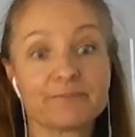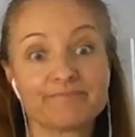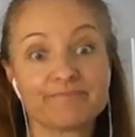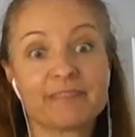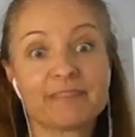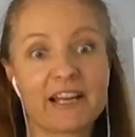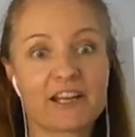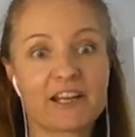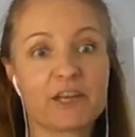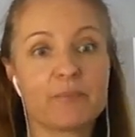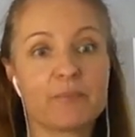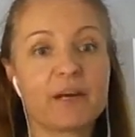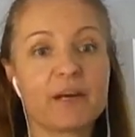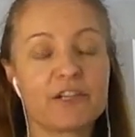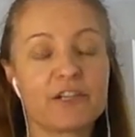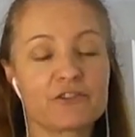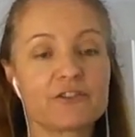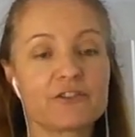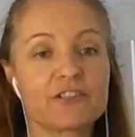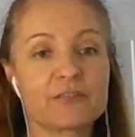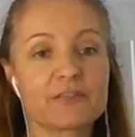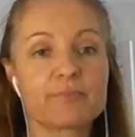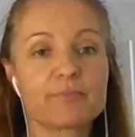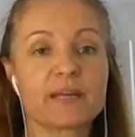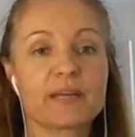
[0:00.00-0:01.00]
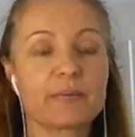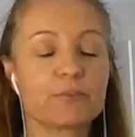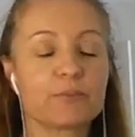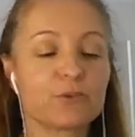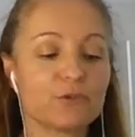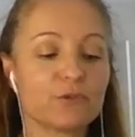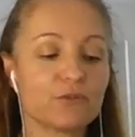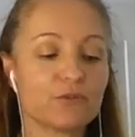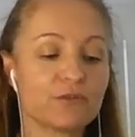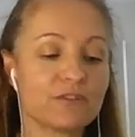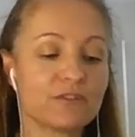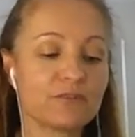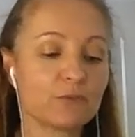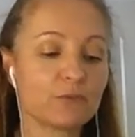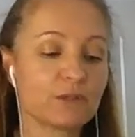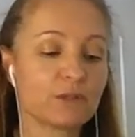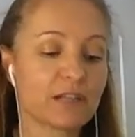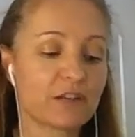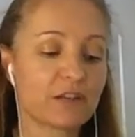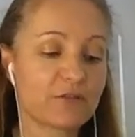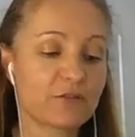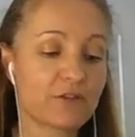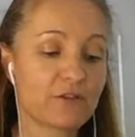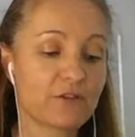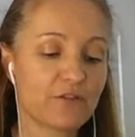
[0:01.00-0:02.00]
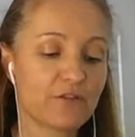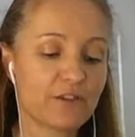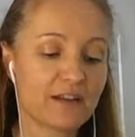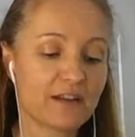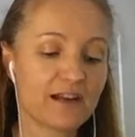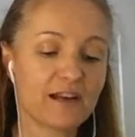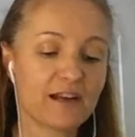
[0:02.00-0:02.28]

Acupuncturists, people will often